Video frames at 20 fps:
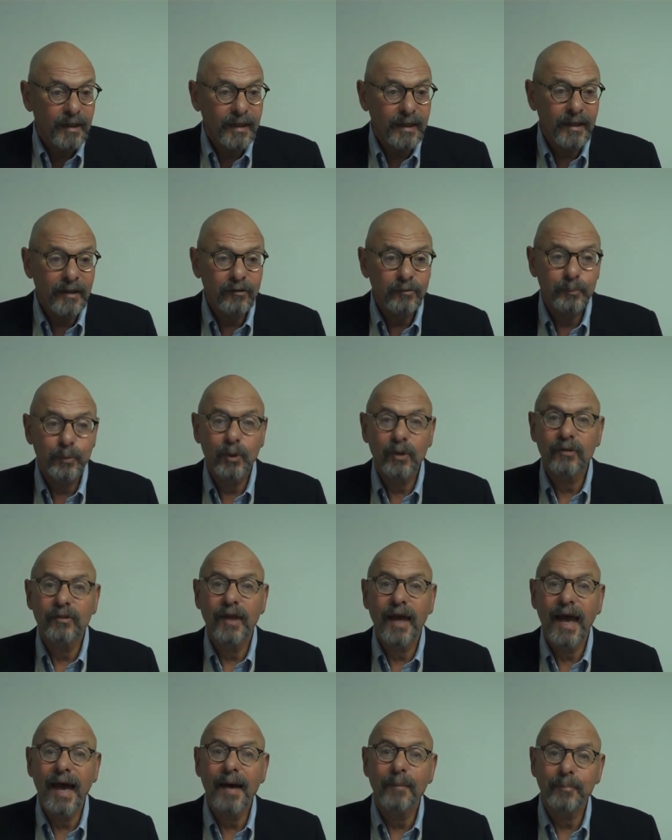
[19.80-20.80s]
In his book,
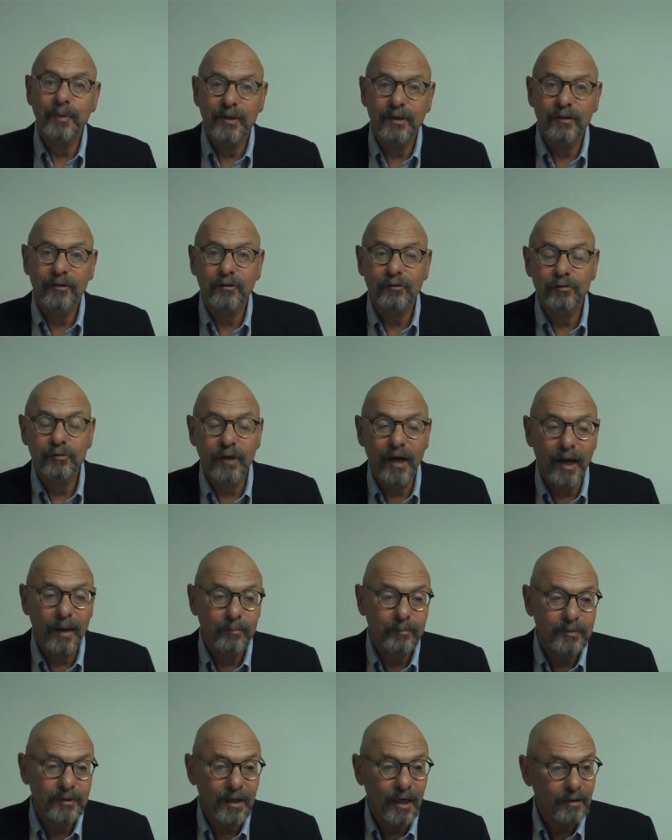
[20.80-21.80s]
The Happiness
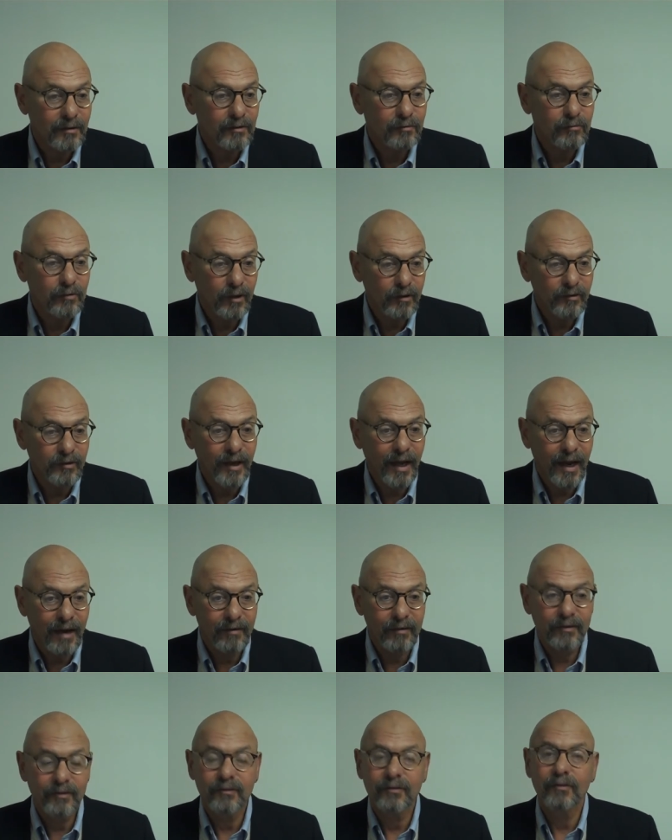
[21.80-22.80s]
Trap, Dr. Russ
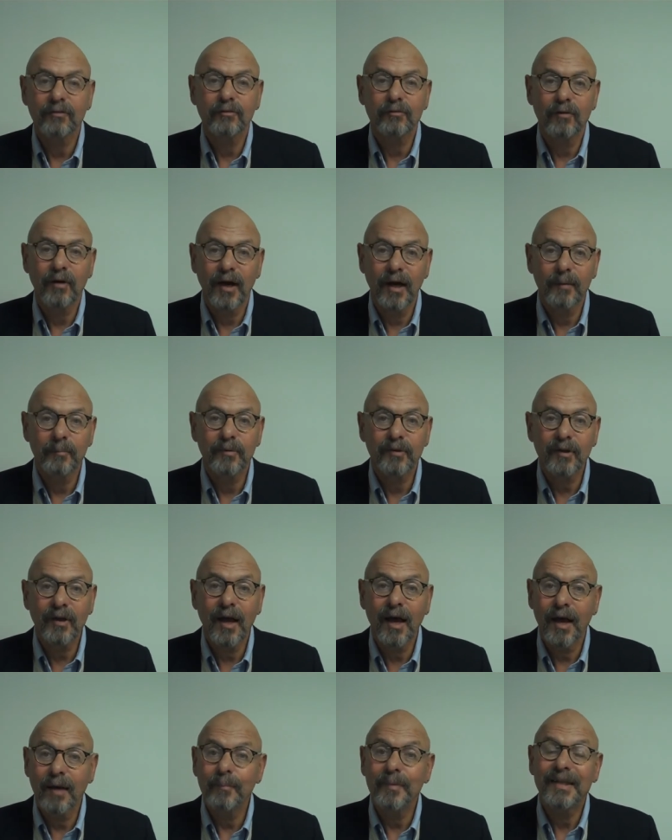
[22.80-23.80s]
Harris describes
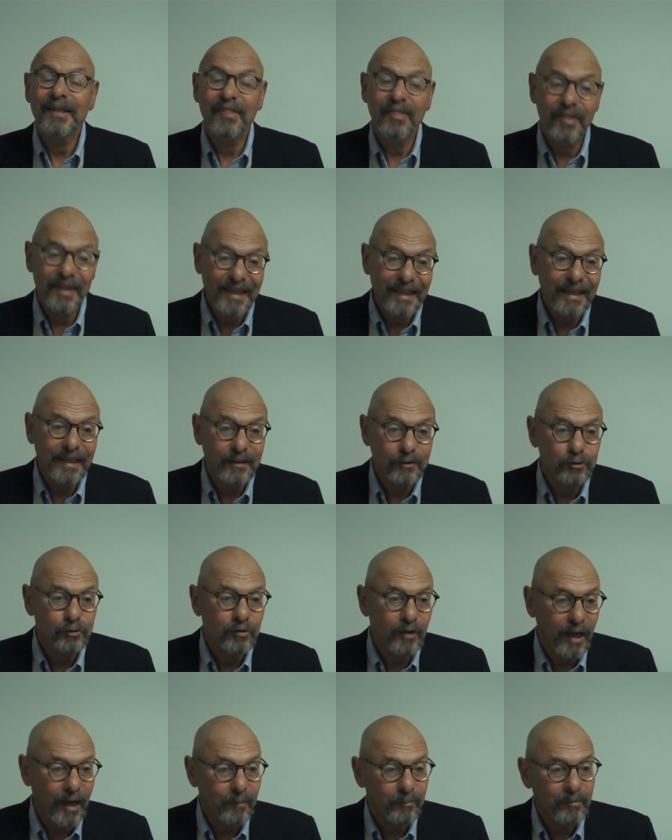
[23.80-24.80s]
common thinking
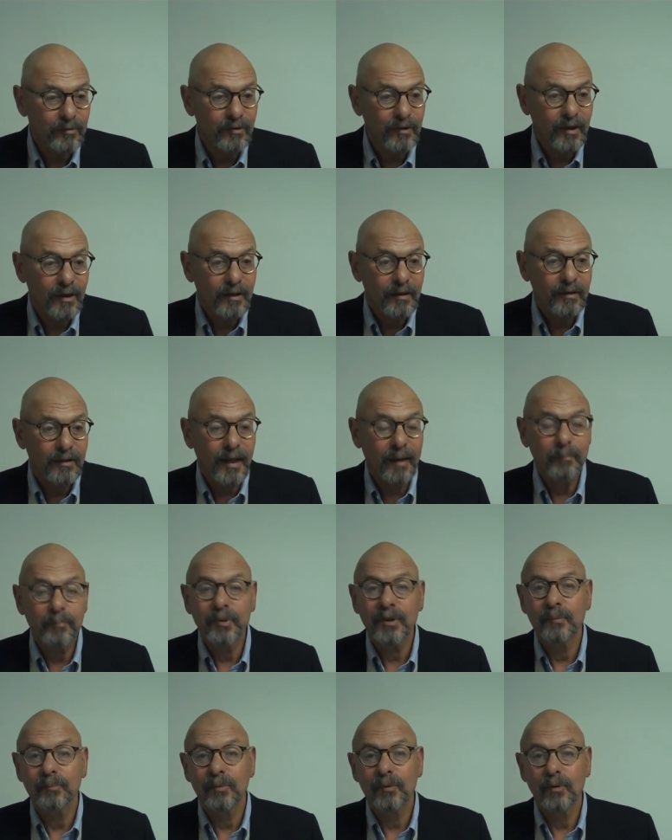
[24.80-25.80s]
traps that
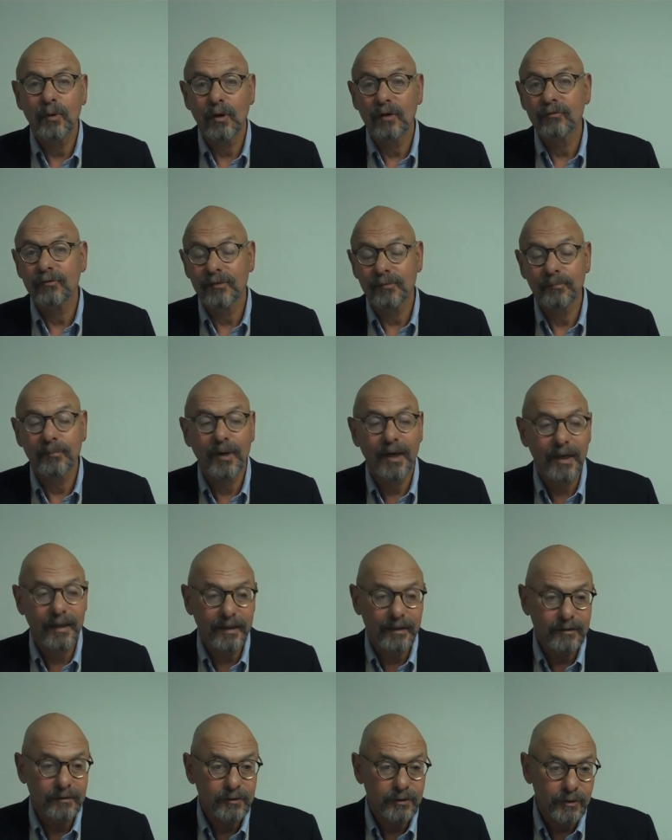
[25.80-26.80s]
people often buy
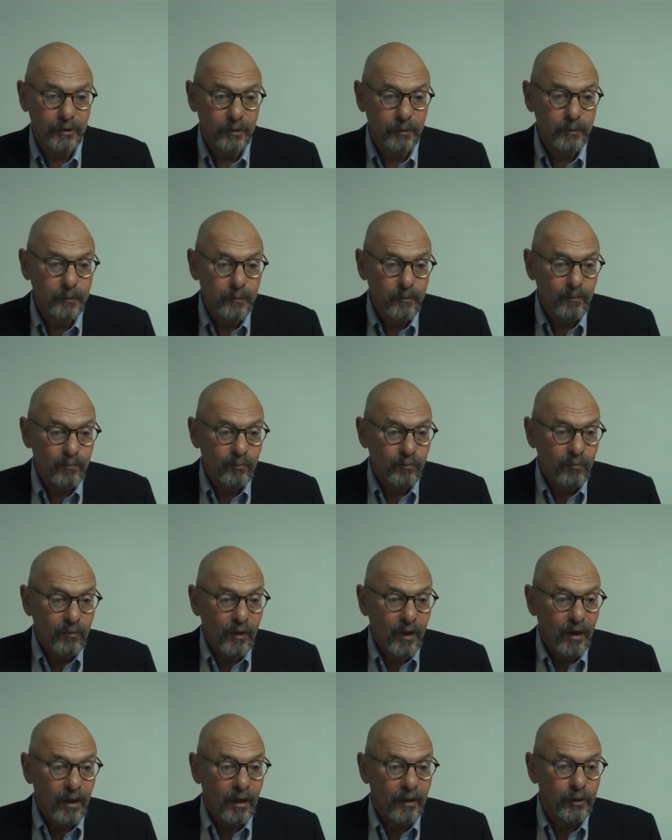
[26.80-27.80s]
into.
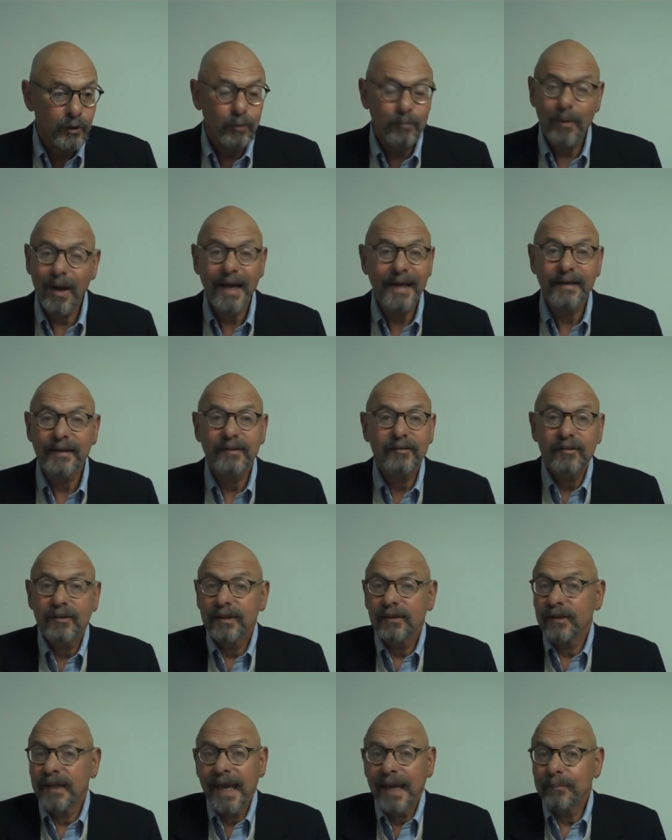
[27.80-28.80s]
Uh, your mind is
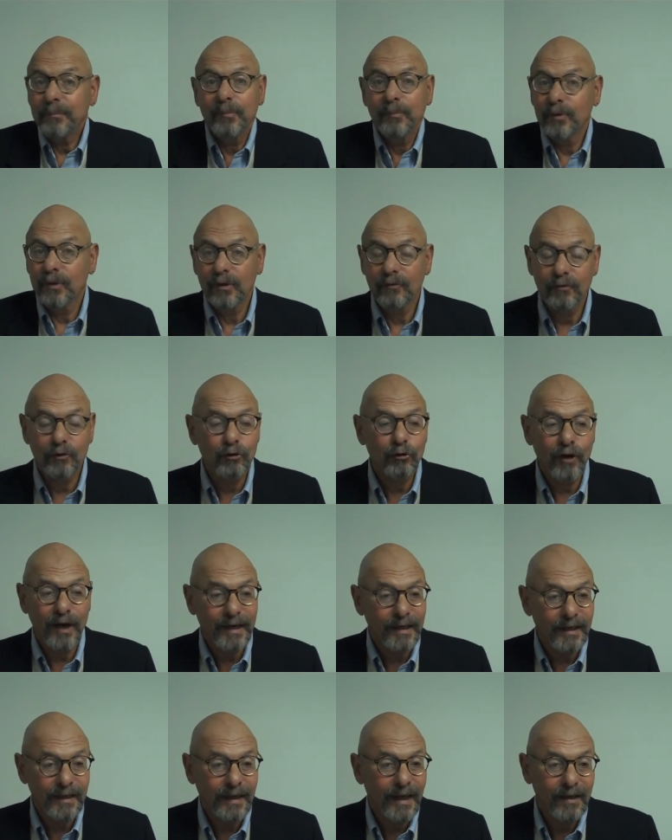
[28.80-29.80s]
capable of
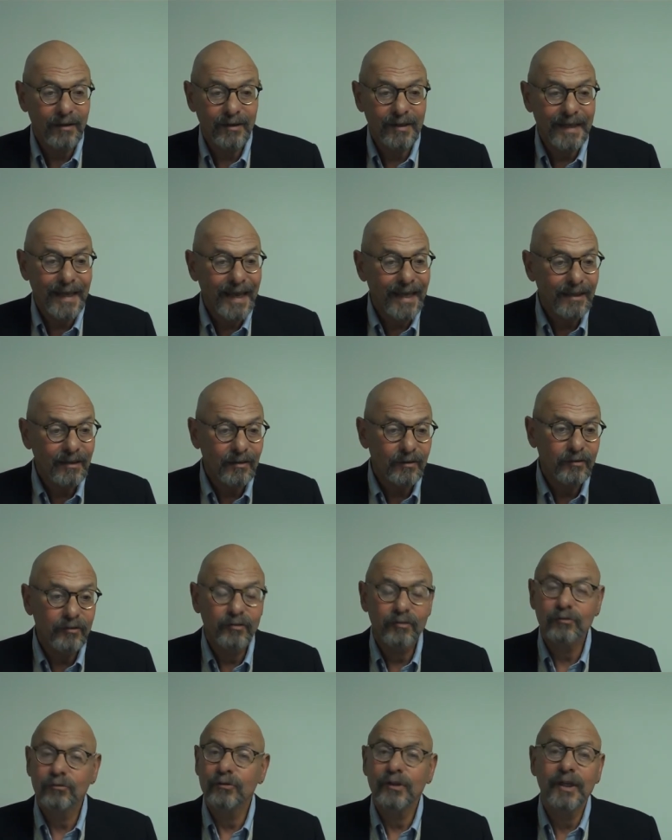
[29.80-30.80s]
cranking out an endless
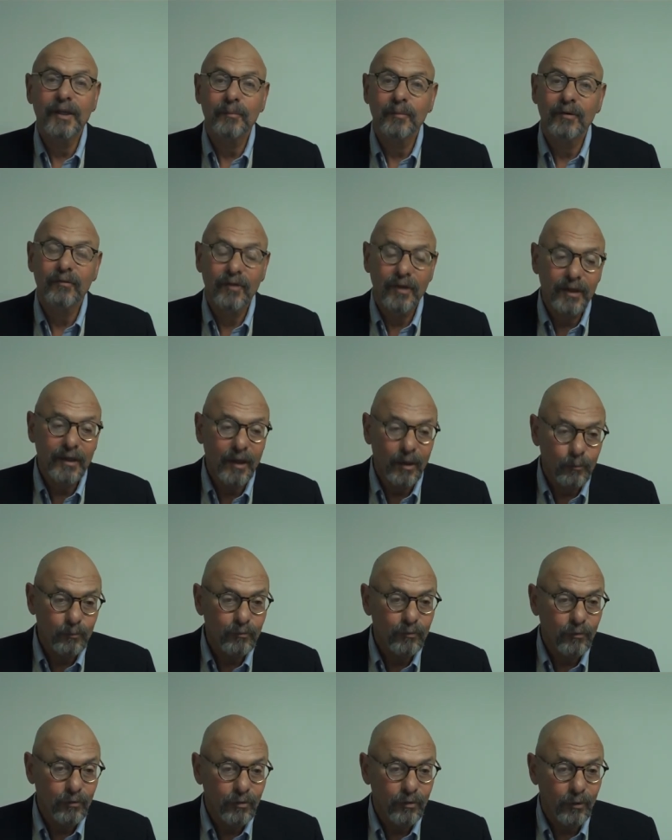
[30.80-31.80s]
stream of
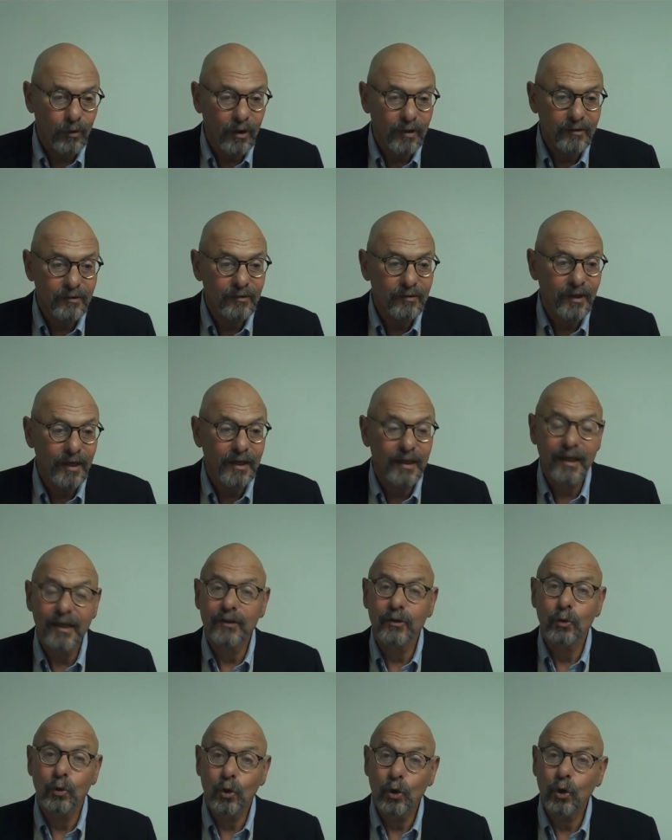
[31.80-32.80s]
unhelpful thoughts that
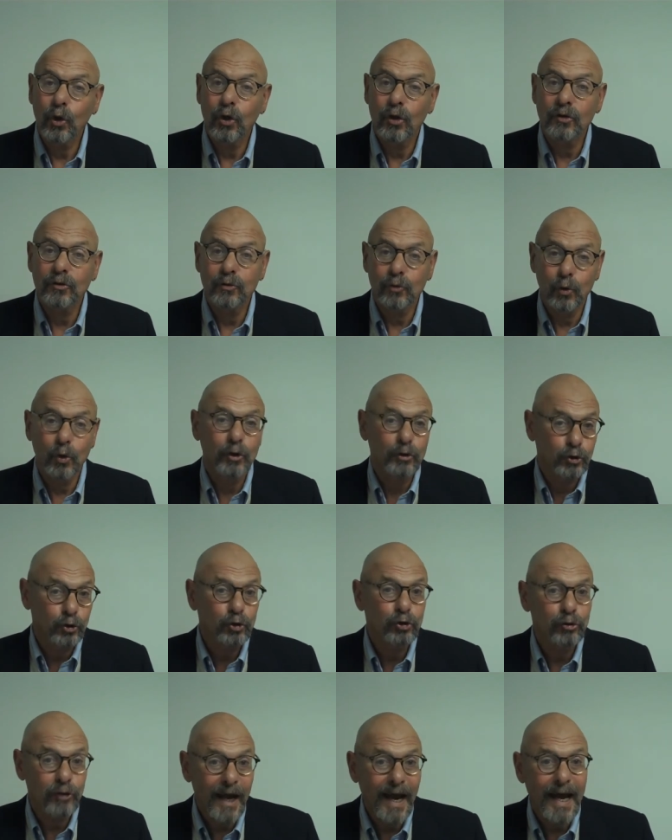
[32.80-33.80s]
get you hooked or
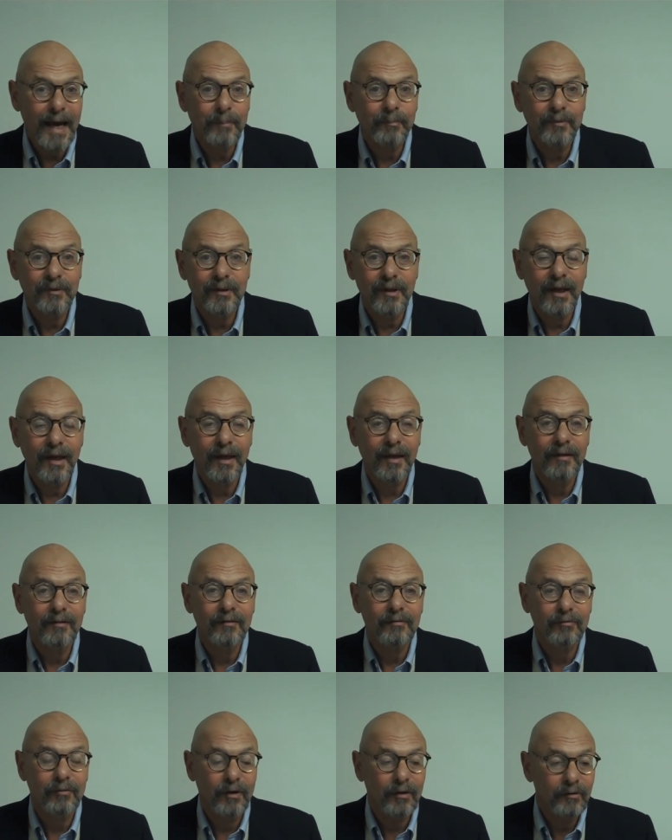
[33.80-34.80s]
trapped,
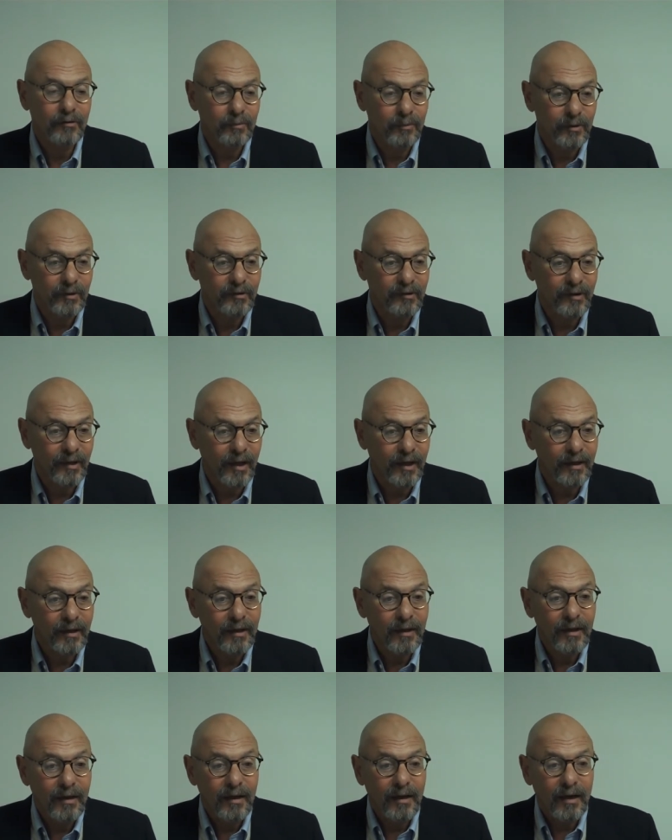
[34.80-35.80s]
as Russ would say,